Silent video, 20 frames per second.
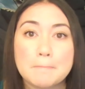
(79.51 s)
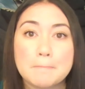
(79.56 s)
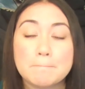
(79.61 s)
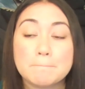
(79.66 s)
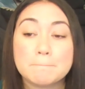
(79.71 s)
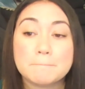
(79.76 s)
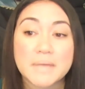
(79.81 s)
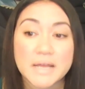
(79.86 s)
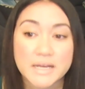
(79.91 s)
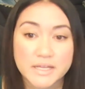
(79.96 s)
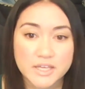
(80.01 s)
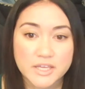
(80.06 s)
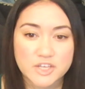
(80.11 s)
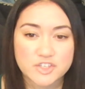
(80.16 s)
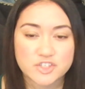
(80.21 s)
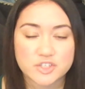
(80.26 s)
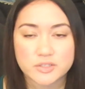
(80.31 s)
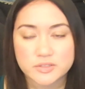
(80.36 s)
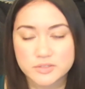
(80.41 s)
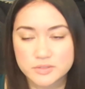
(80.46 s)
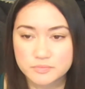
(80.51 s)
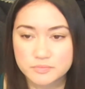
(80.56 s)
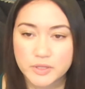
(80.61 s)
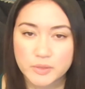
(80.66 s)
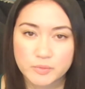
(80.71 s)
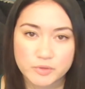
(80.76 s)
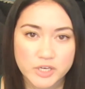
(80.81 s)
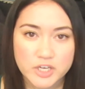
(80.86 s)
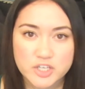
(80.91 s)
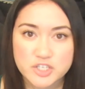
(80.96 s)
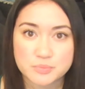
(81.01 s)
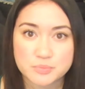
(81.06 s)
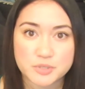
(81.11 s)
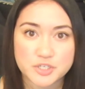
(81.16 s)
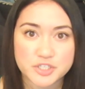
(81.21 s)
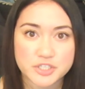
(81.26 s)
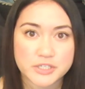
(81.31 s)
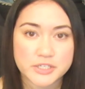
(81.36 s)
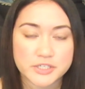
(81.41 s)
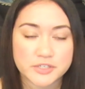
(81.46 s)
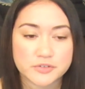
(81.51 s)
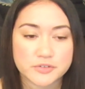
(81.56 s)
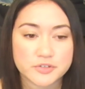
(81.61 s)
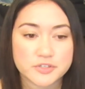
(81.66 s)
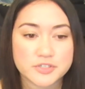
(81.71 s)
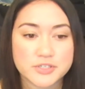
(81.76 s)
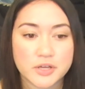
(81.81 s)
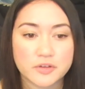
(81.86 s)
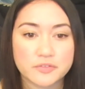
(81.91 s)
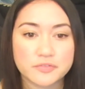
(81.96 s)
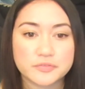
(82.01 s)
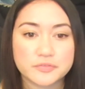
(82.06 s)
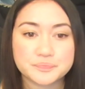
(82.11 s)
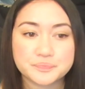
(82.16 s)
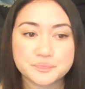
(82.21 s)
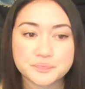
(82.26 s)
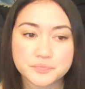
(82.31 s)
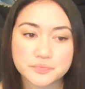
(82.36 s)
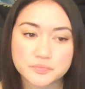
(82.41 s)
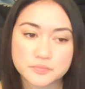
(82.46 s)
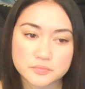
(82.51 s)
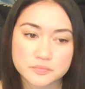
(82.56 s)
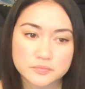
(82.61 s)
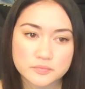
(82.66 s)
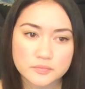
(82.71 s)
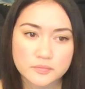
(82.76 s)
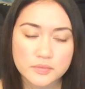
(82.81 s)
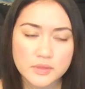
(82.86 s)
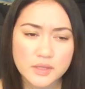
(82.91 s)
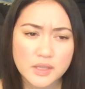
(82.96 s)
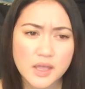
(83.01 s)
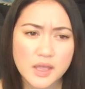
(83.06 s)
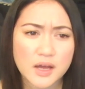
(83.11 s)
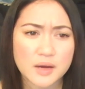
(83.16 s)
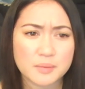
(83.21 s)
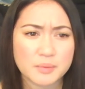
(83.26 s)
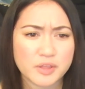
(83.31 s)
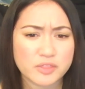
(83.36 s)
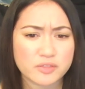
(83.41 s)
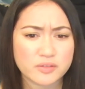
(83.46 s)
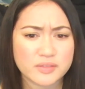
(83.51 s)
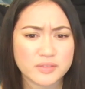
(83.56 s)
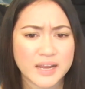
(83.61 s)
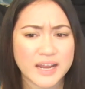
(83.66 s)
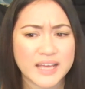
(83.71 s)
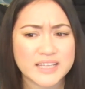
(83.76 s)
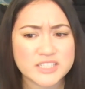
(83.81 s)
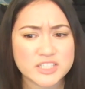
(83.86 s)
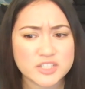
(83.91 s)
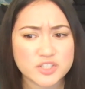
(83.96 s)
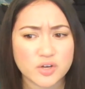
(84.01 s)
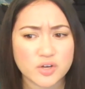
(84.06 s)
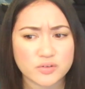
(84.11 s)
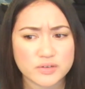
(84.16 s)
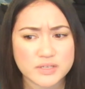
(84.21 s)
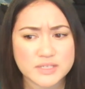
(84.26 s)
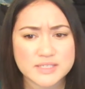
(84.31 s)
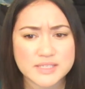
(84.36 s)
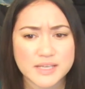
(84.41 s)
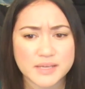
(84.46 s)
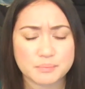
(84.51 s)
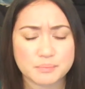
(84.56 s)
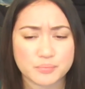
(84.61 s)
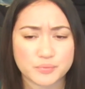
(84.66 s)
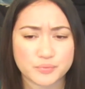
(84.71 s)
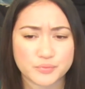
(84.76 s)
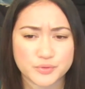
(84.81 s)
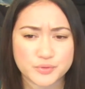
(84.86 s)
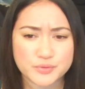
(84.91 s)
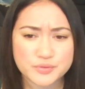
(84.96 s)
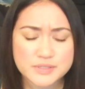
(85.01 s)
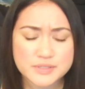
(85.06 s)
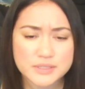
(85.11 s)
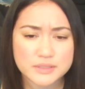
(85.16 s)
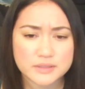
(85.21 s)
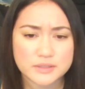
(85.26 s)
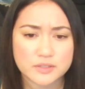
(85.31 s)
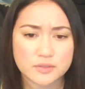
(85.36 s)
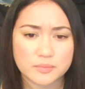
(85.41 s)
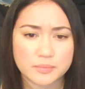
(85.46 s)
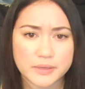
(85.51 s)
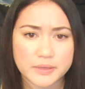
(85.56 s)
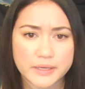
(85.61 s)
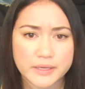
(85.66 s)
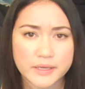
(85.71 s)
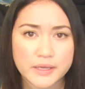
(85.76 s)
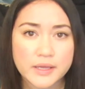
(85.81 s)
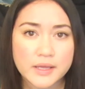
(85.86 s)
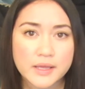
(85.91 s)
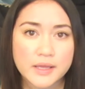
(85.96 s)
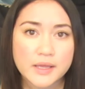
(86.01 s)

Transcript: medication, like when you actually push it in yourself. Other than that, I did notice I bruised a little bit